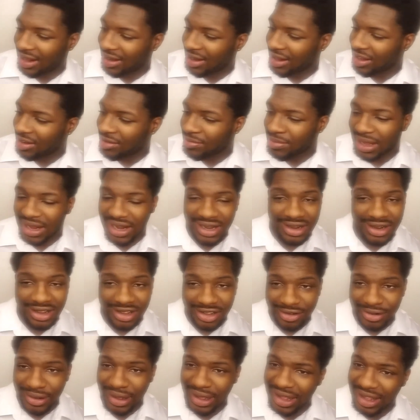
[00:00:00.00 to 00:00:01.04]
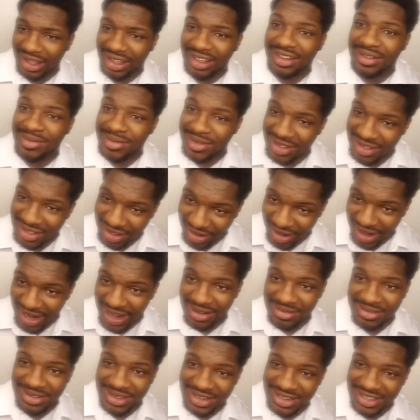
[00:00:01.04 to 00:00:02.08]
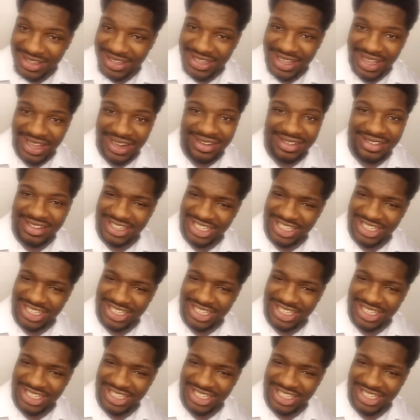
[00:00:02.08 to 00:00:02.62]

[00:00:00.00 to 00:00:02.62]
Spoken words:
let everybody know. Hey, come subscribe to the channel.